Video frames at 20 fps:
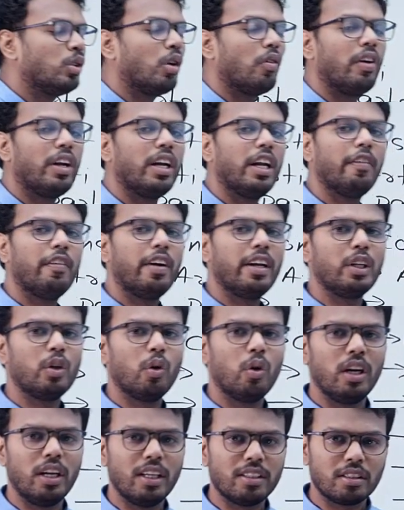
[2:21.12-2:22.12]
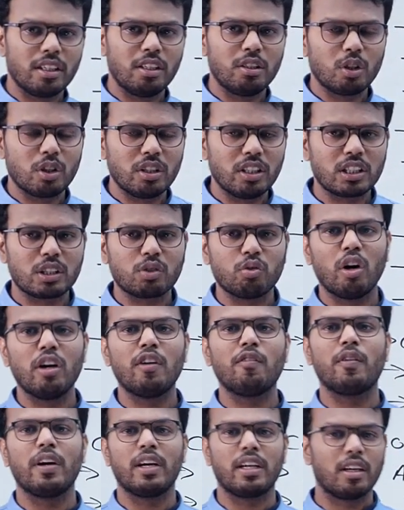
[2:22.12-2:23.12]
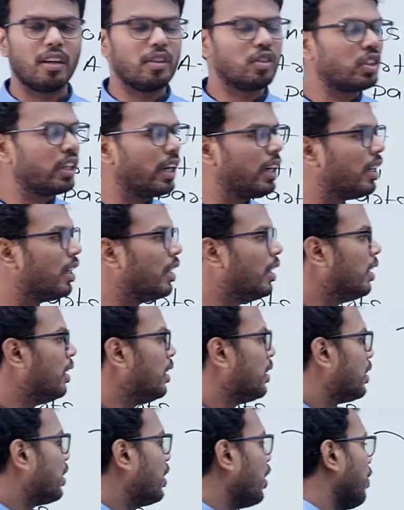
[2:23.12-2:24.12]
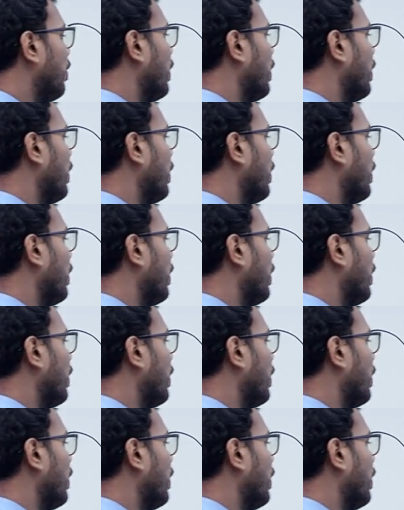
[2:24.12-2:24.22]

So whenever you listen to this word federal state, the